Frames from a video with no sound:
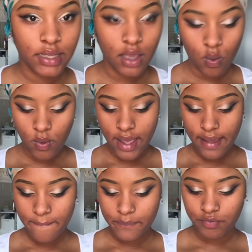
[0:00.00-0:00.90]
Get a
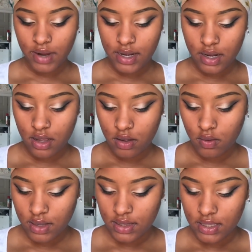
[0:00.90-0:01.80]
wipe right
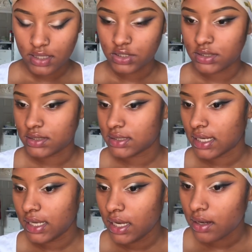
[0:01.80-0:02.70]
now and then just
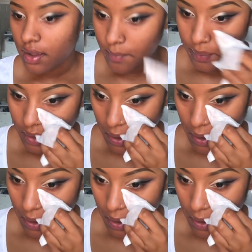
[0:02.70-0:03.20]
clean up.